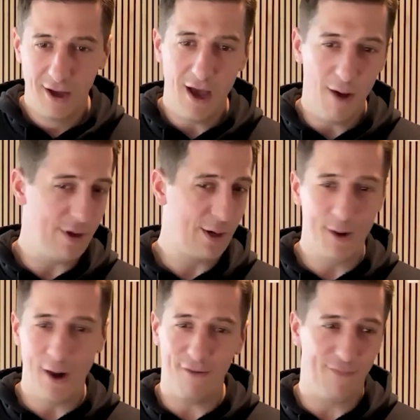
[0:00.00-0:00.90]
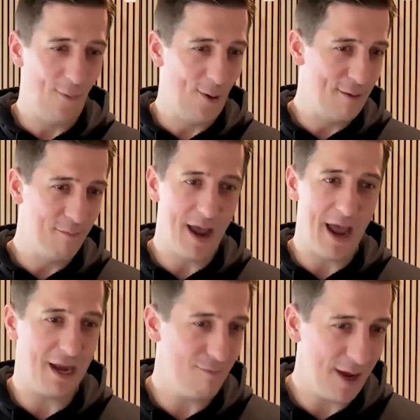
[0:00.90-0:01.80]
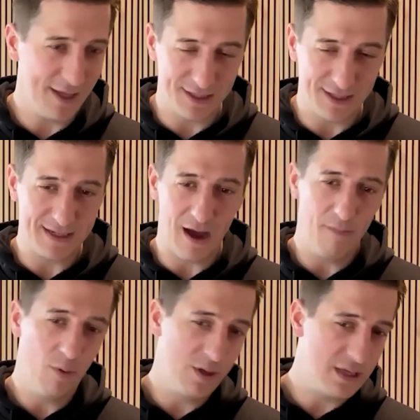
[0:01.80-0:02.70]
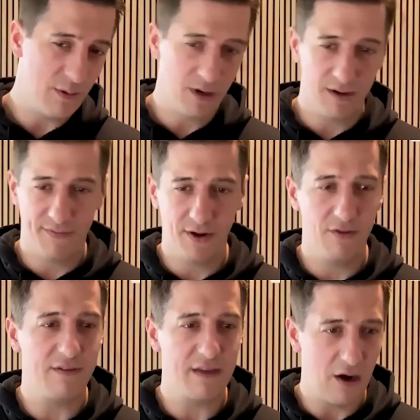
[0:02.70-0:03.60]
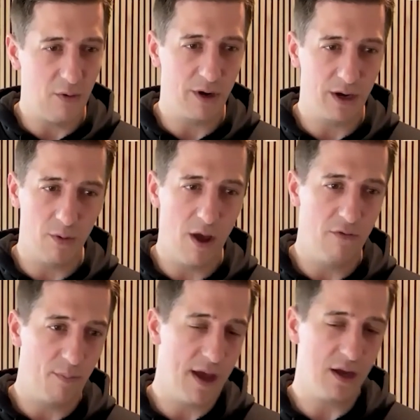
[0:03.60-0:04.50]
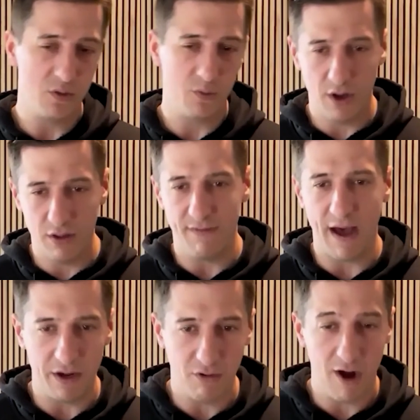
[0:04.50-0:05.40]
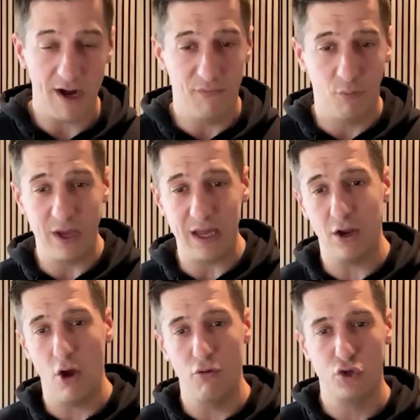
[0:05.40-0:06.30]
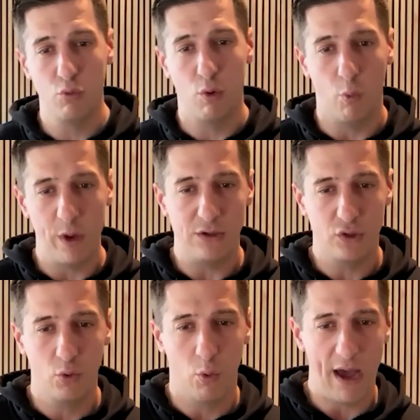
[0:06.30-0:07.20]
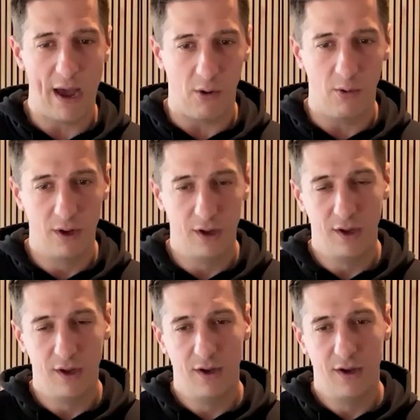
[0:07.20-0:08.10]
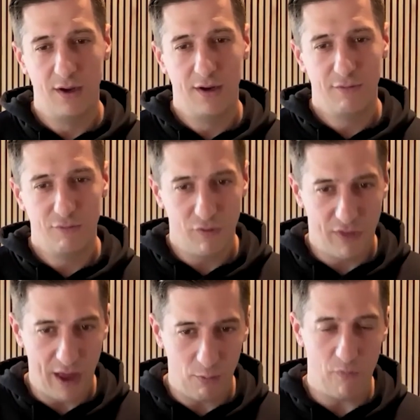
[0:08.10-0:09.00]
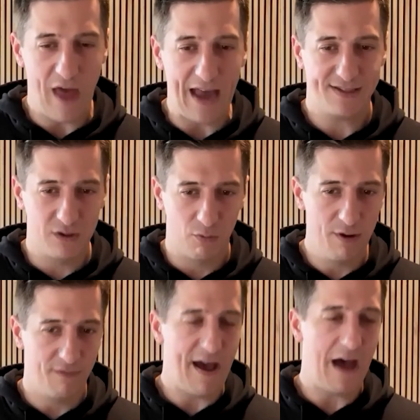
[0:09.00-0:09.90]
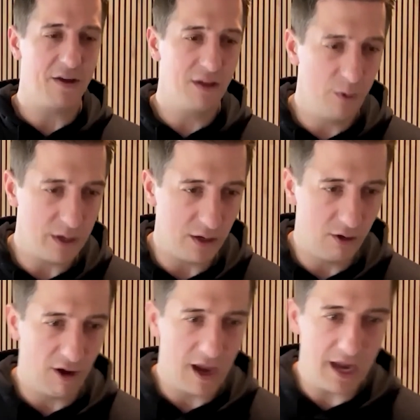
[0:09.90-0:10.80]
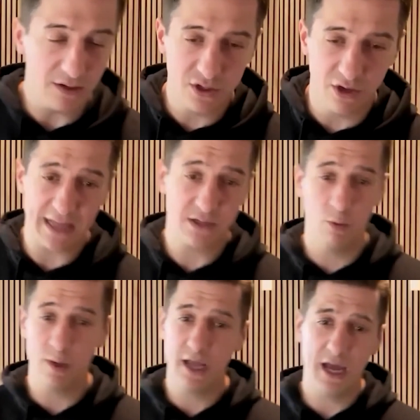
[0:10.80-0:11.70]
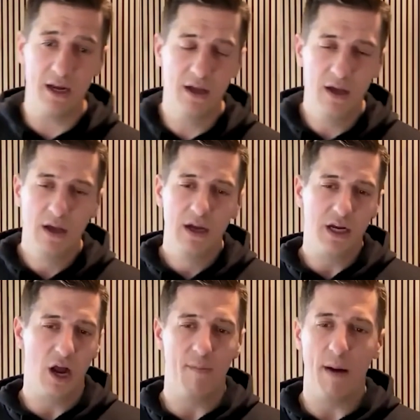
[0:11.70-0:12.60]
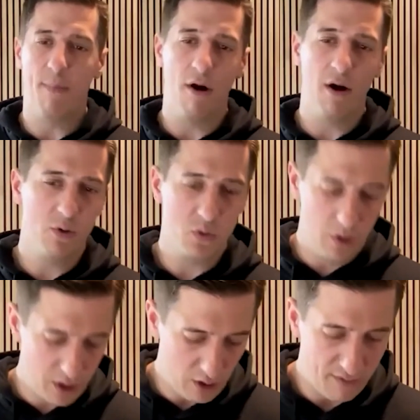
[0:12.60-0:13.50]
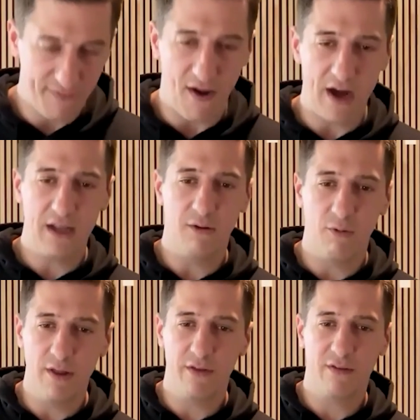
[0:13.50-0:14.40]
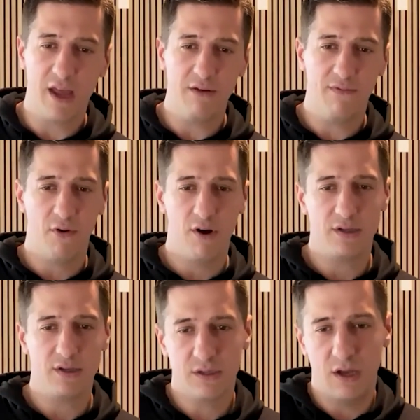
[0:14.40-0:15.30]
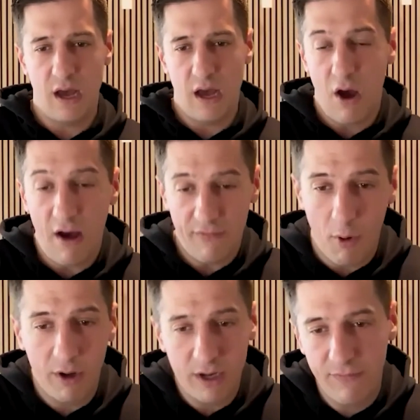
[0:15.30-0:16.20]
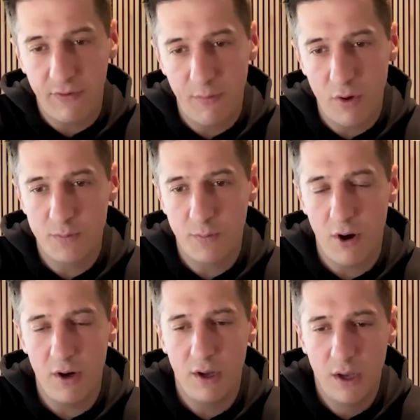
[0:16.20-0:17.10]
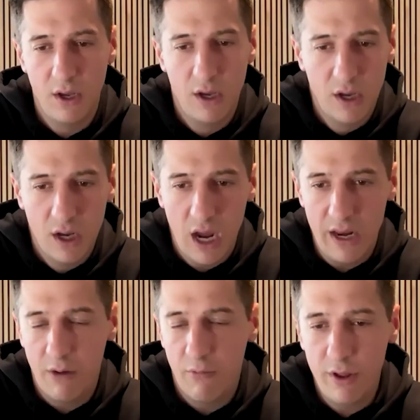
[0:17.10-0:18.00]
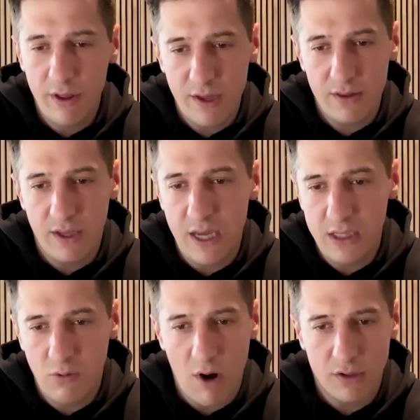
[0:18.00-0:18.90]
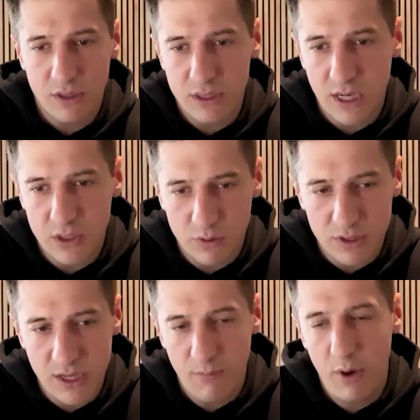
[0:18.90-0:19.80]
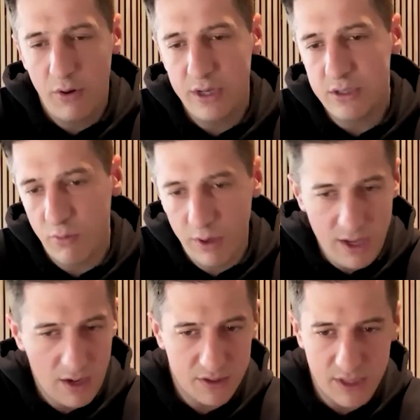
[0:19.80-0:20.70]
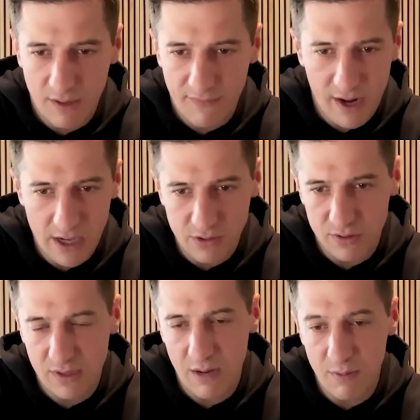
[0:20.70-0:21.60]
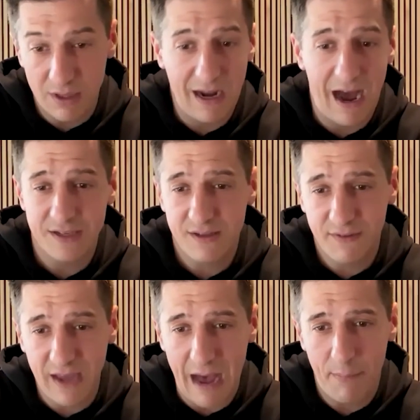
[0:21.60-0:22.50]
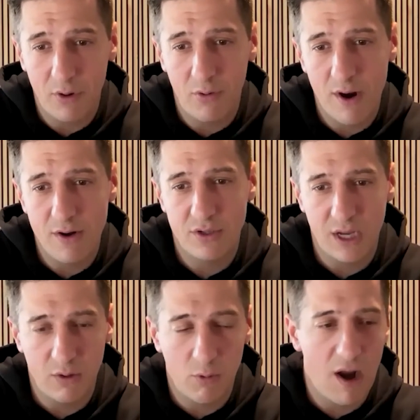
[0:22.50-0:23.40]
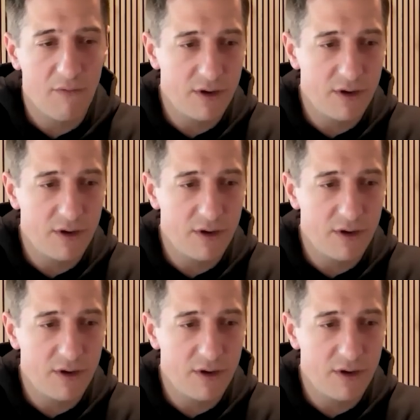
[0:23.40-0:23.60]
And we could not afford him by any means at the time, but we said, we're going to figure this out and we're going to way overpay because we know the value, right? If we can go do what we do well, then that's the real value that we can create. And so that's what we did. My partner was really good at finding the real estate for us, off market for the most part. And then really the key to our success was the ability to really understand a financial statement, the cost of capital, and understanding where every